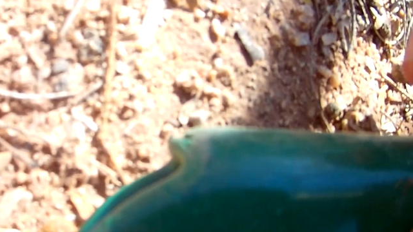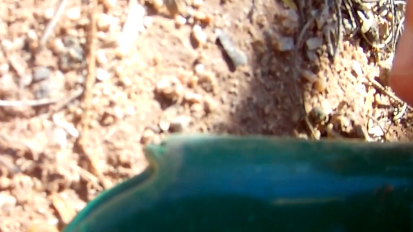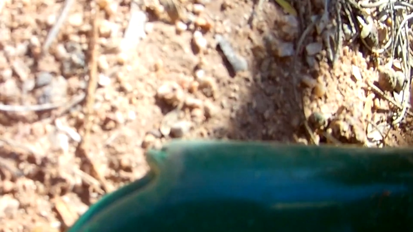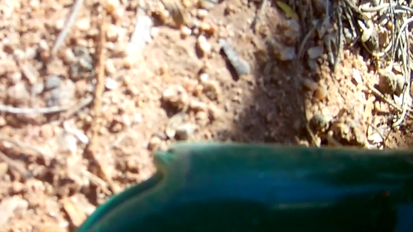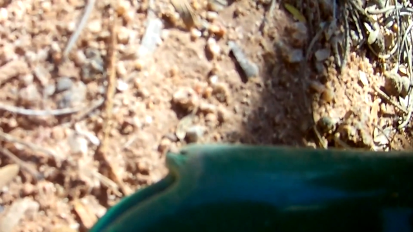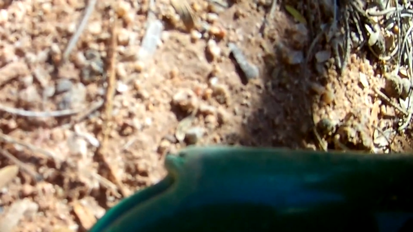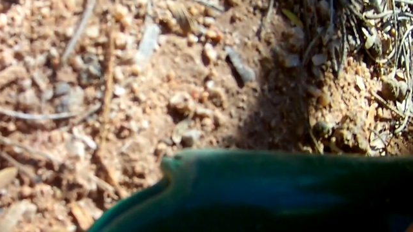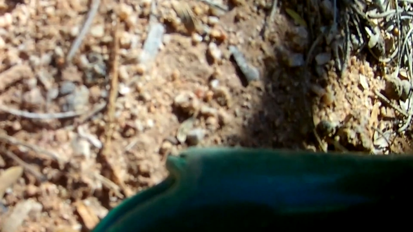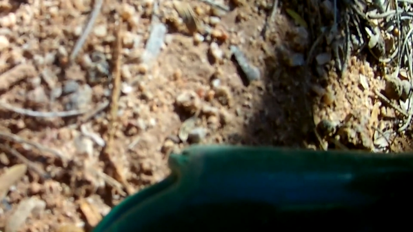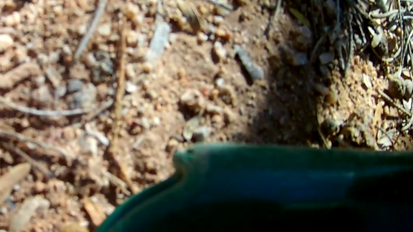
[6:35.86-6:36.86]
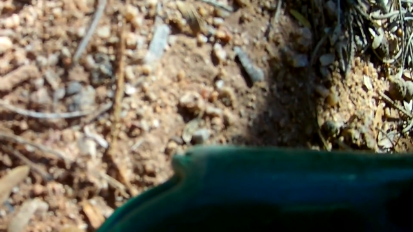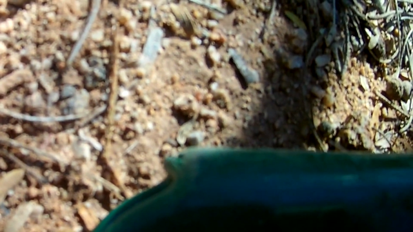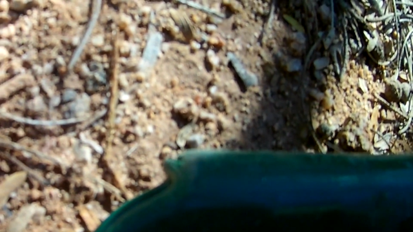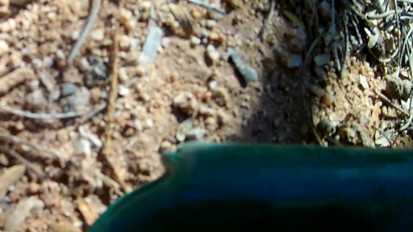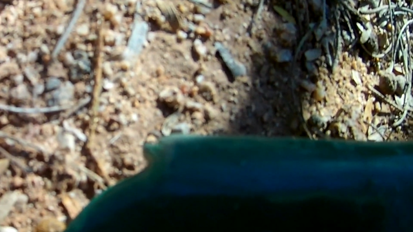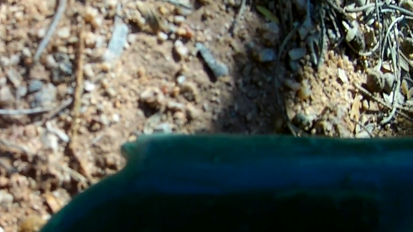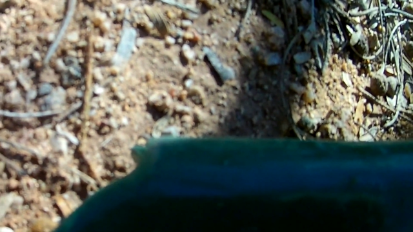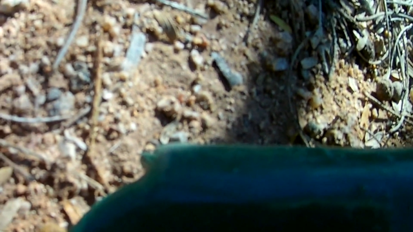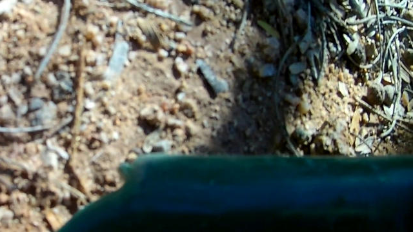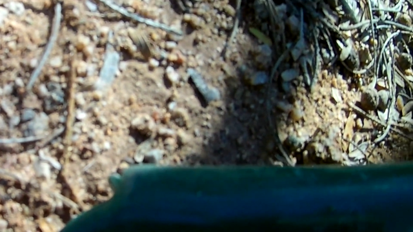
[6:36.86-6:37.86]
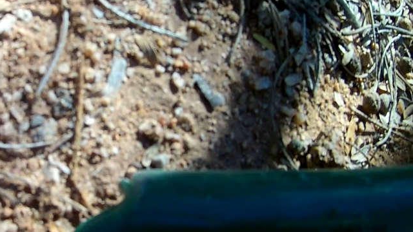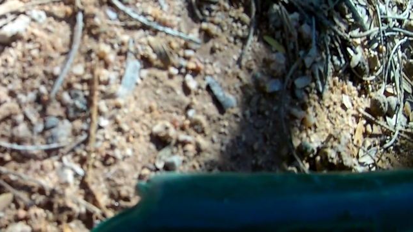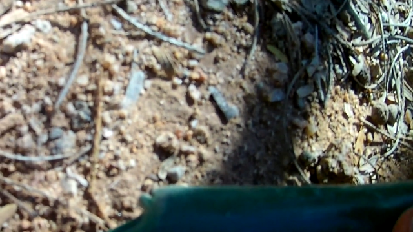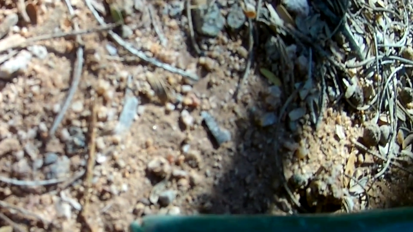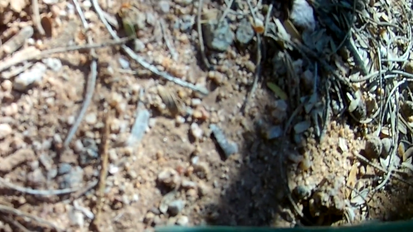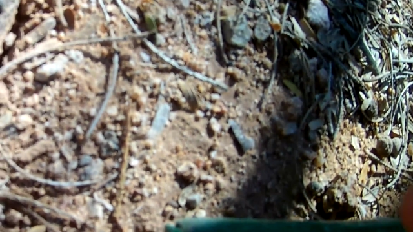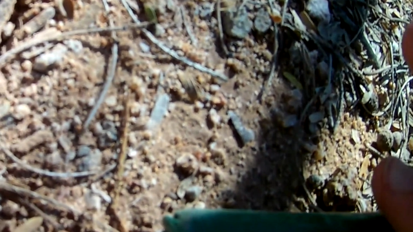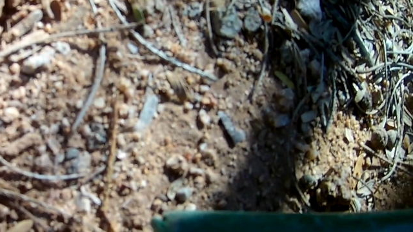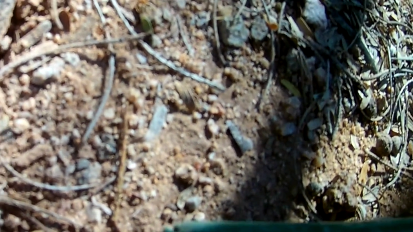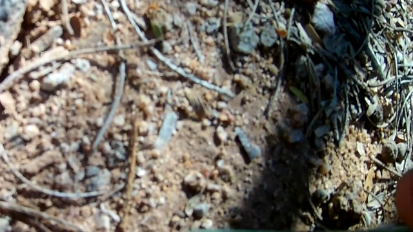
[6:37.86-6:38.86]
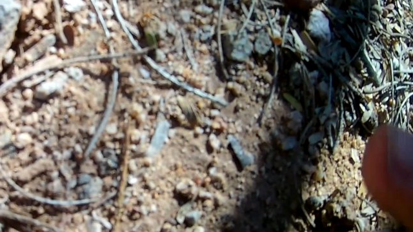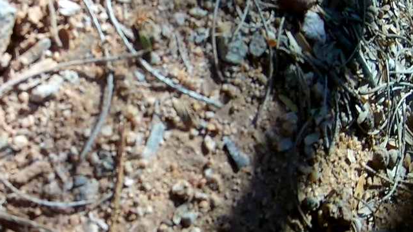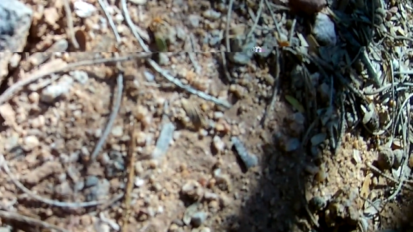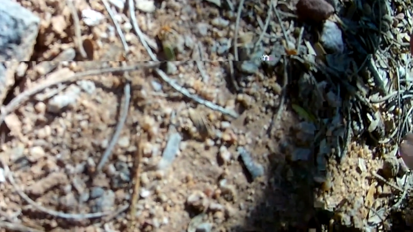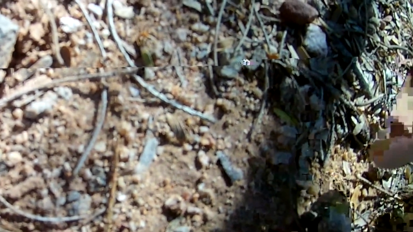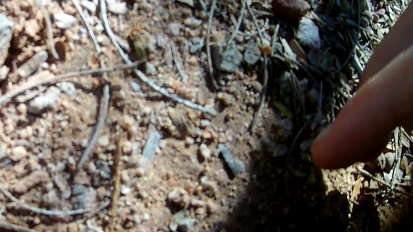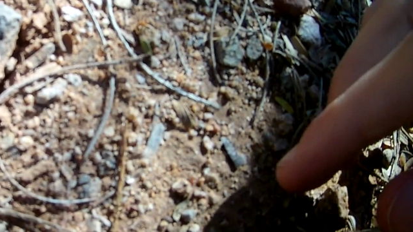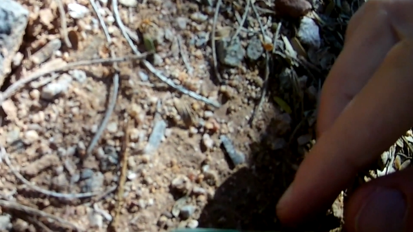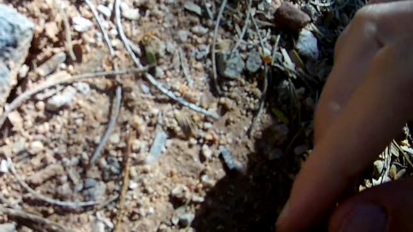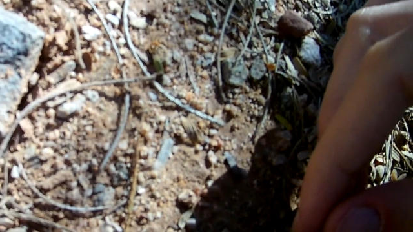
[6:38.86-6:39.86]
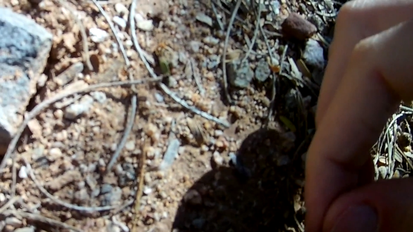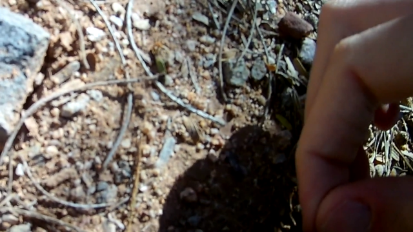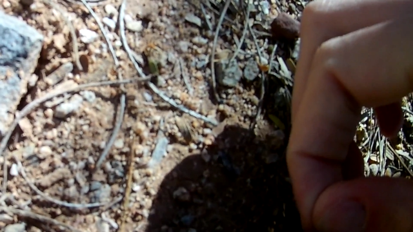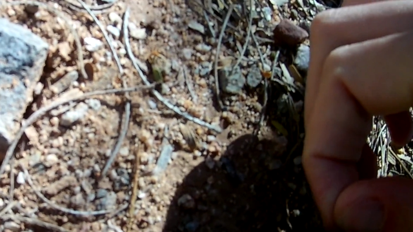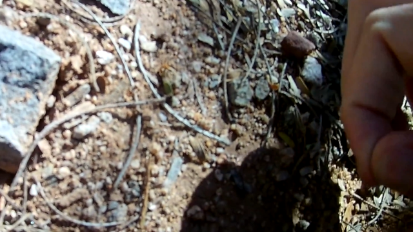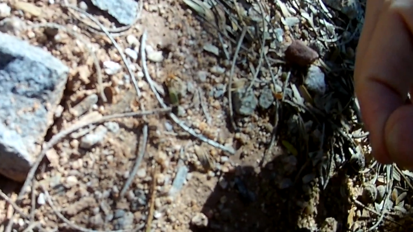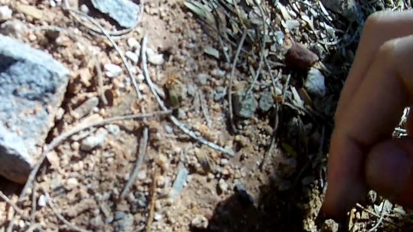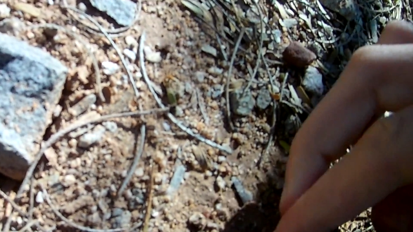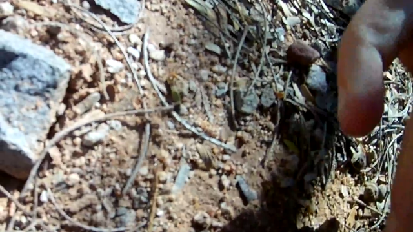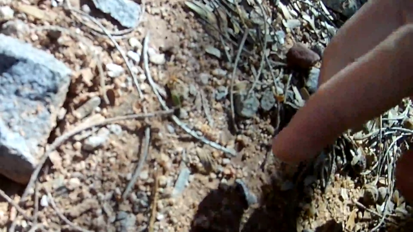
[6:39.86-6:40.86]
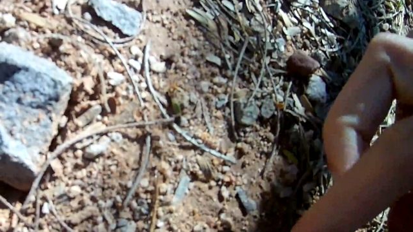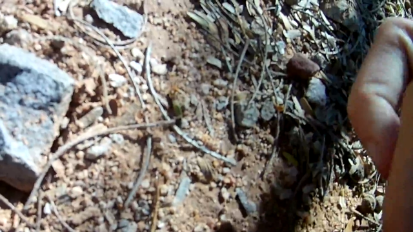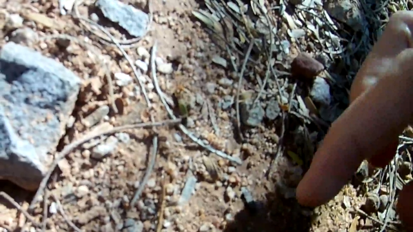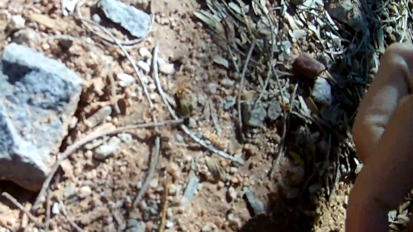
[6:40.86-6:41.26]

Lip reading: [unreadable: no face in view]